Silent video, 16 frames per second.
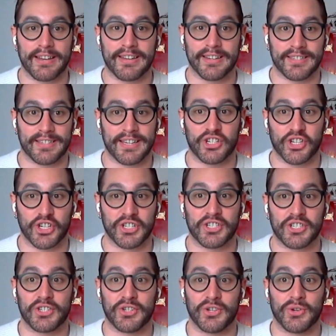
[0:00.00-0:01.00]

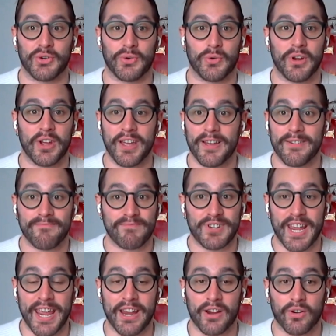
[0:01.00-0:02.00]
decisions to
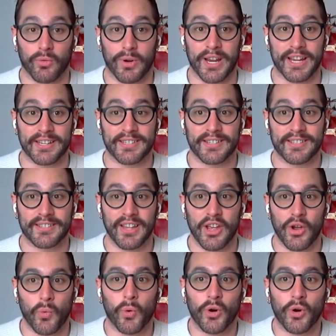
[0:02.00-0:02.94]
take risks,